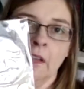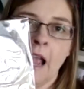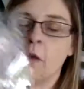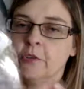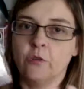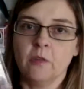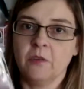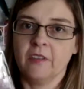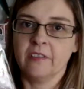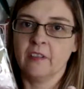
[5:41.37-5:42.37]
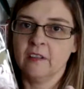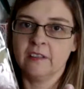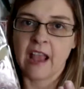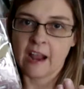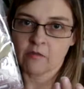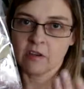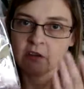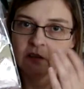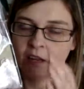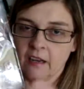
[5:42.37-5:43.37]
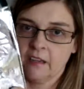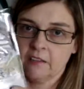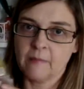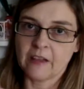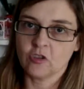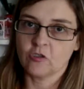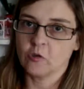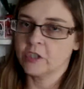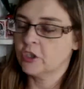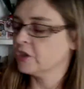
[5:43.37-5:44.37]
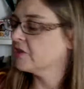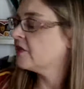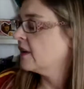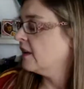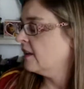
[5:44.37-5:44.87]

How adorable is Hagrid and his magical creatures.